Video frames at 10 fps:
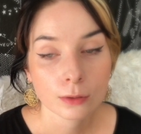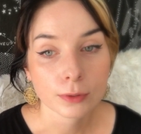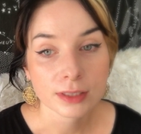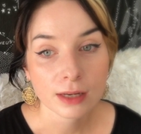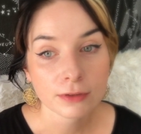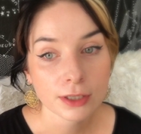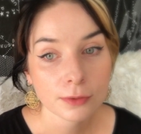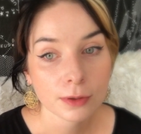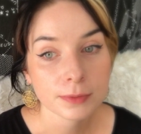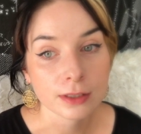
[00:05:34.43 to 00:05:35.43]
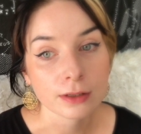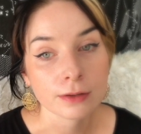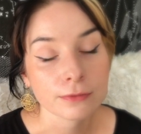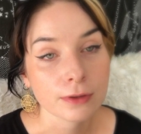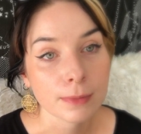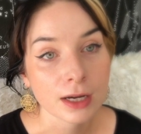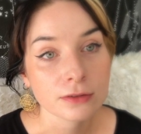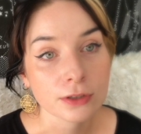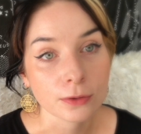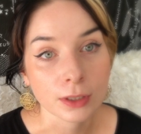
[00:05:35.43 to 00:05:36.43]
Whatever you observe the
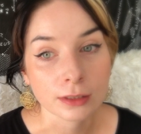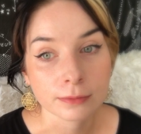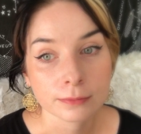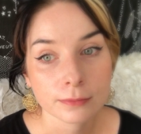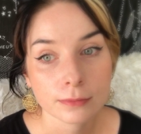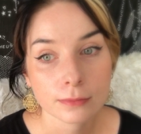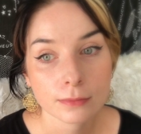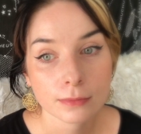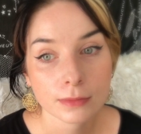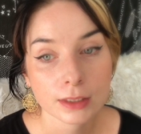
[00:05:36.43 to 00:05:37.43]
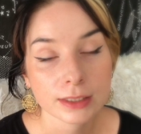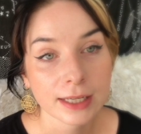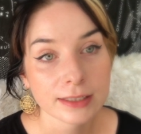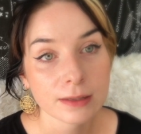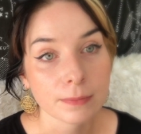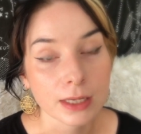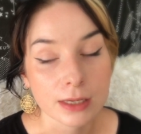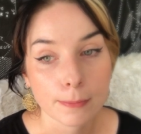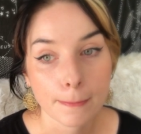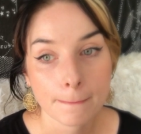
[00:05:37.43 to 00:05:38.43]
mind doing, let it be.